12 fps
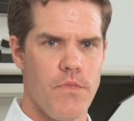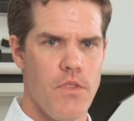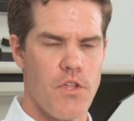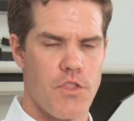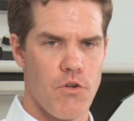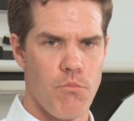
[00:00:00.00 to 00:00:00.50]

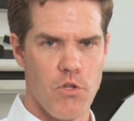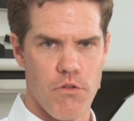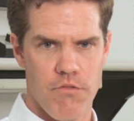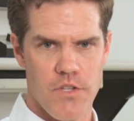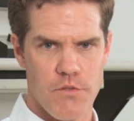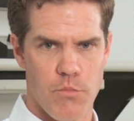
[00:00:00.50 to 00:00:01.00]
the thermal or
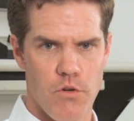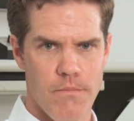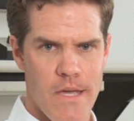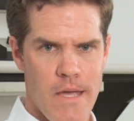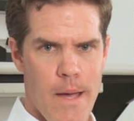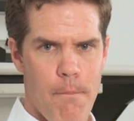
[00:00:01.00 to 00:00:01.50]
visible,
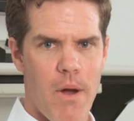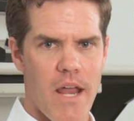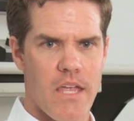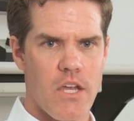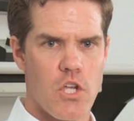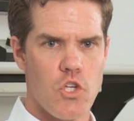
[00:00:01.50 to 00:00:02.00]
but I
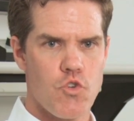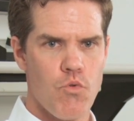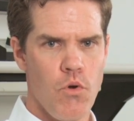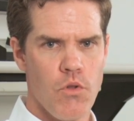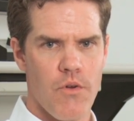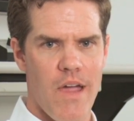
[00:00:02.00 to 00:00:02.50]
can
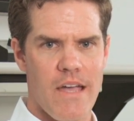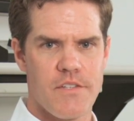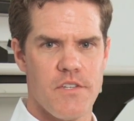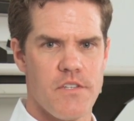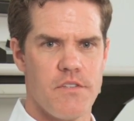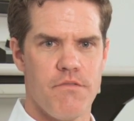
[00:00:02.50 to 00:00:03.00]
control or
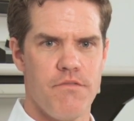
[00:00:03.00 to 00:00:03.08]
access the